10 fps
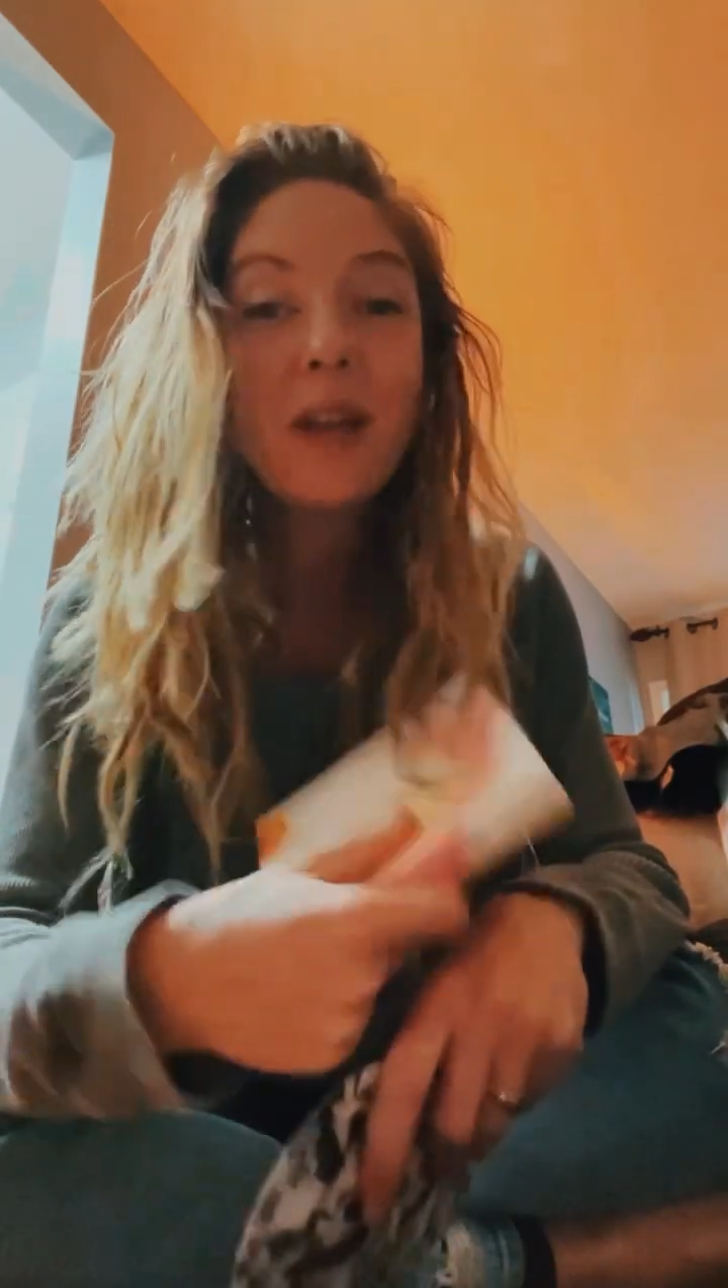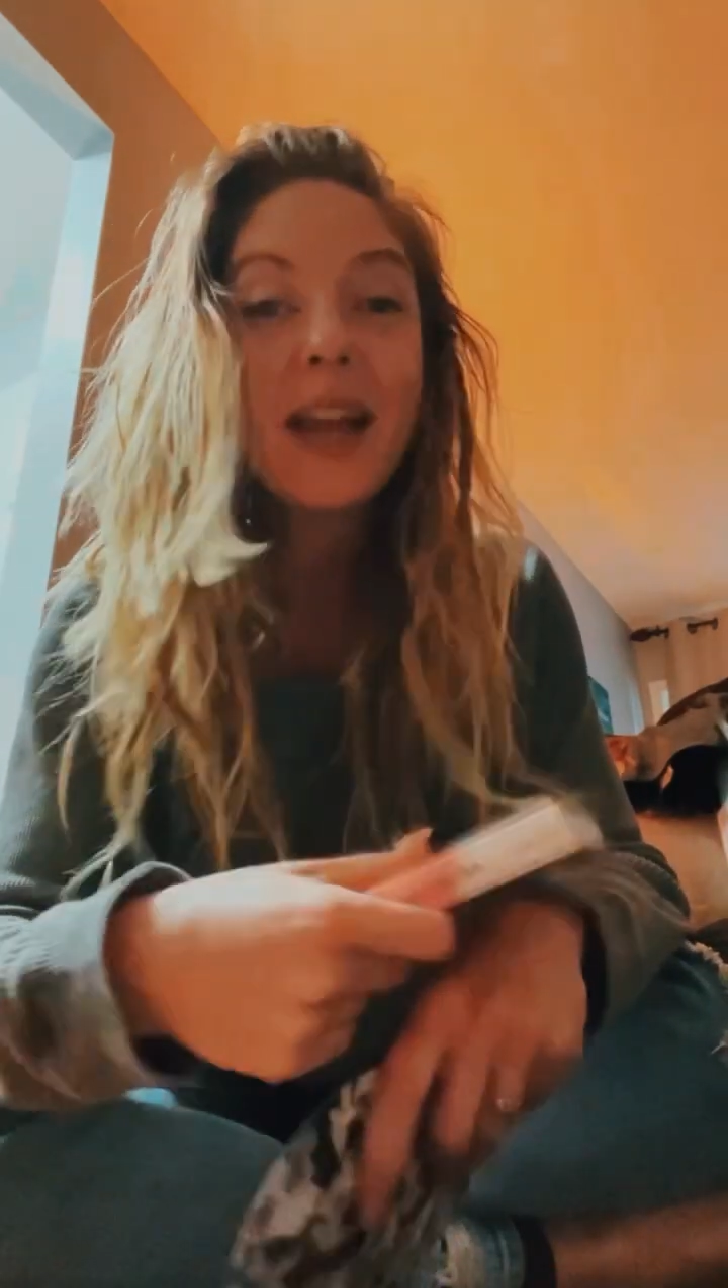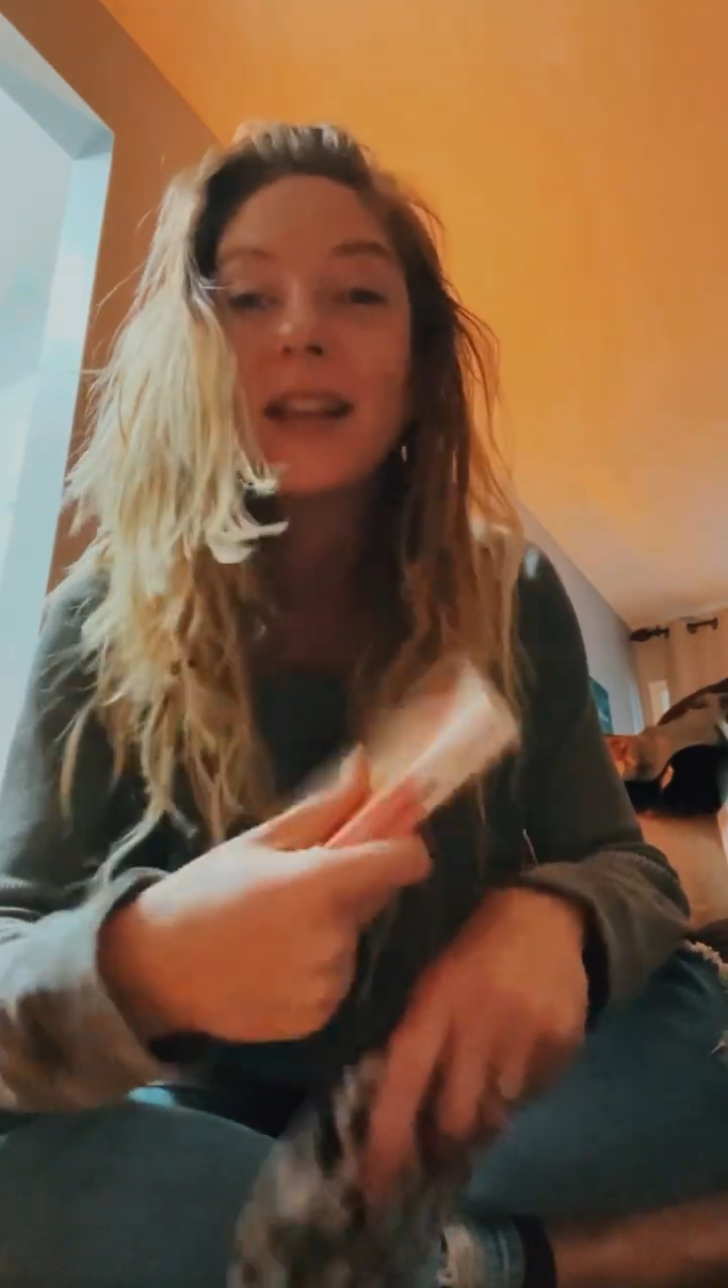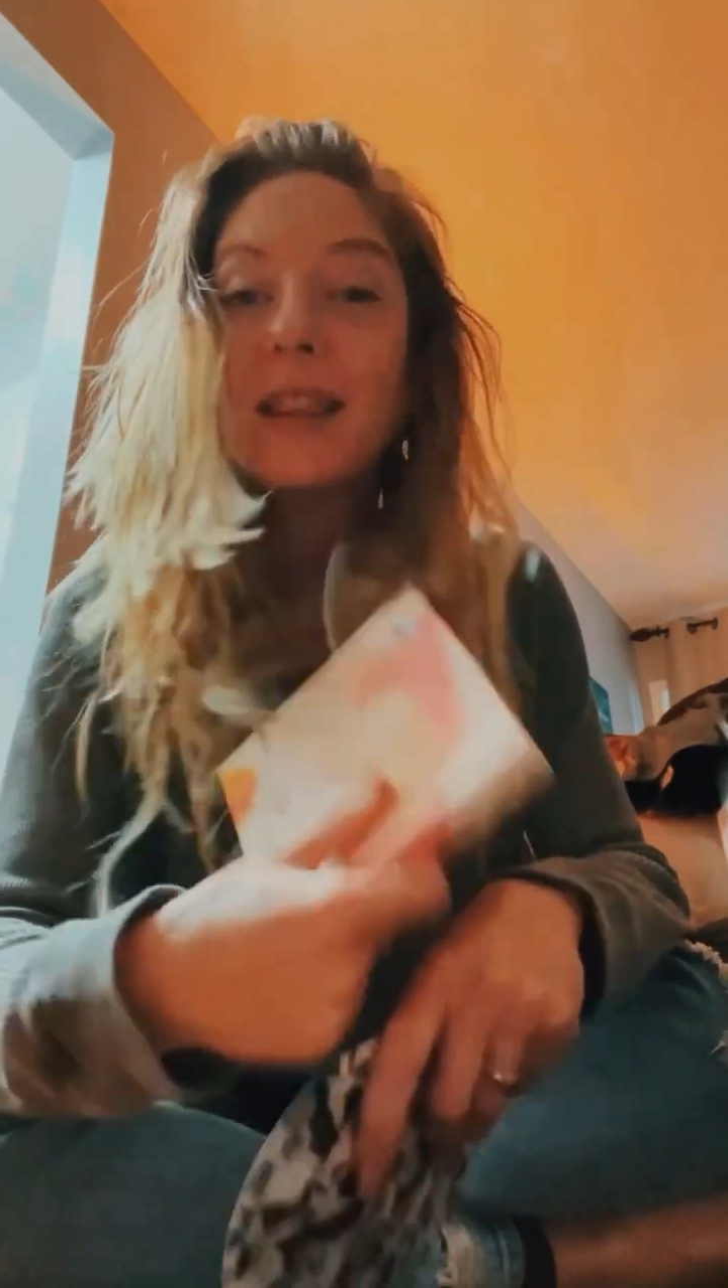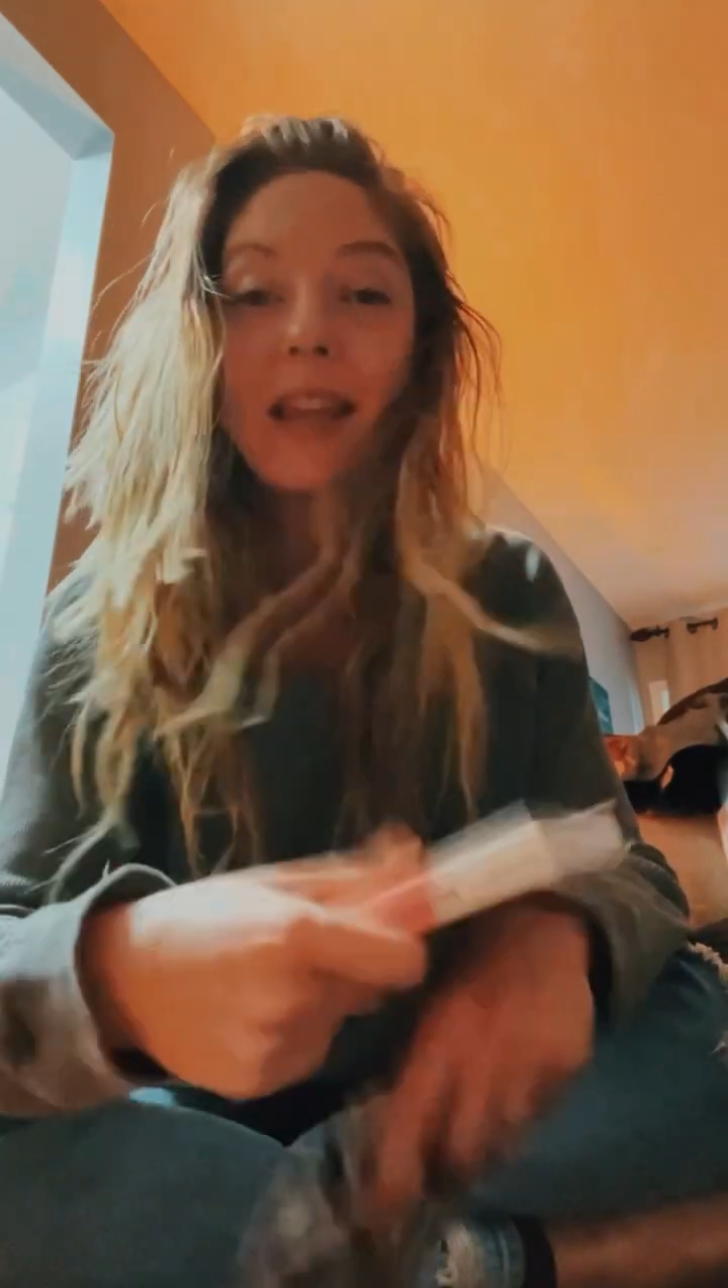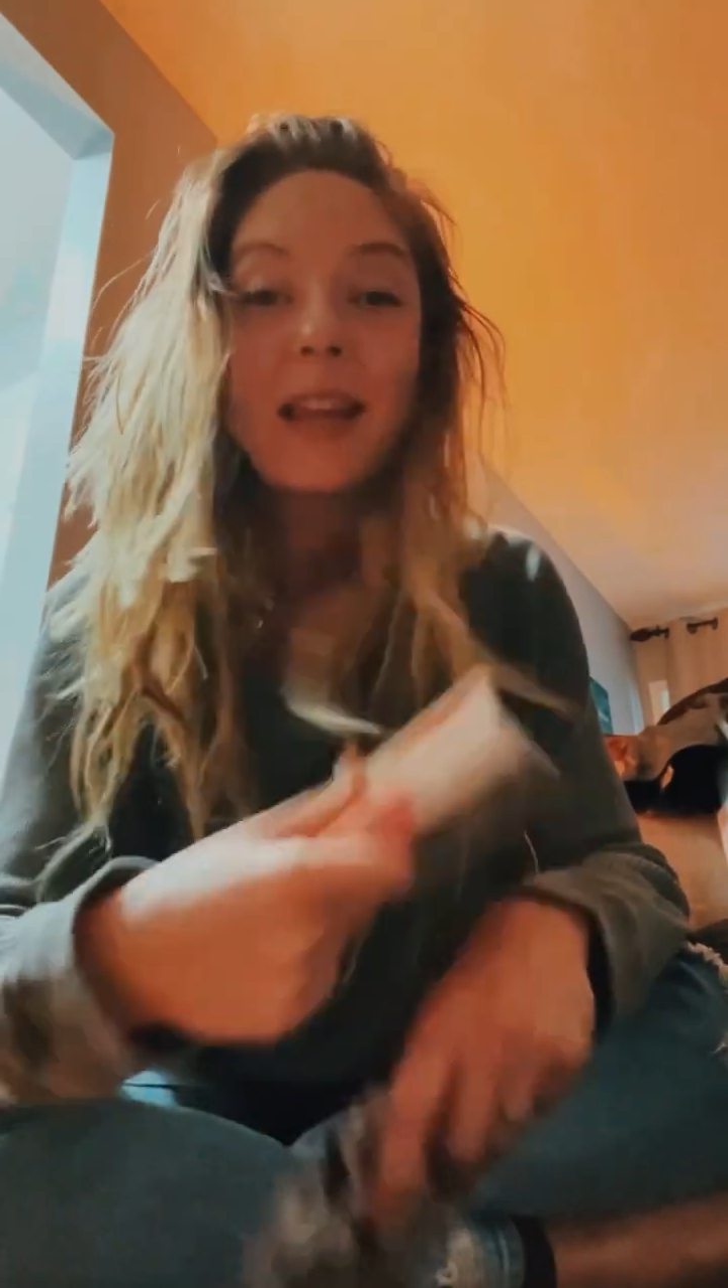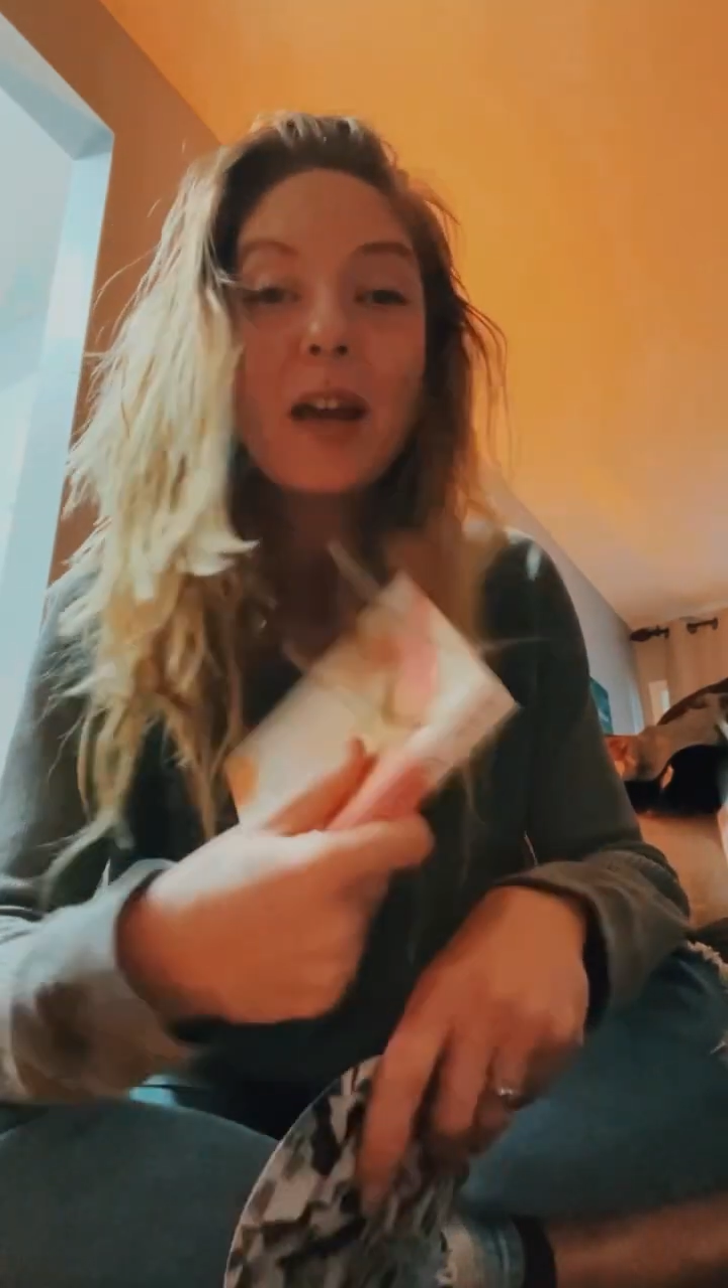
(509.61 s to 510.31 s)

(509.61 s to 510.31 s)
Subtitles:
anything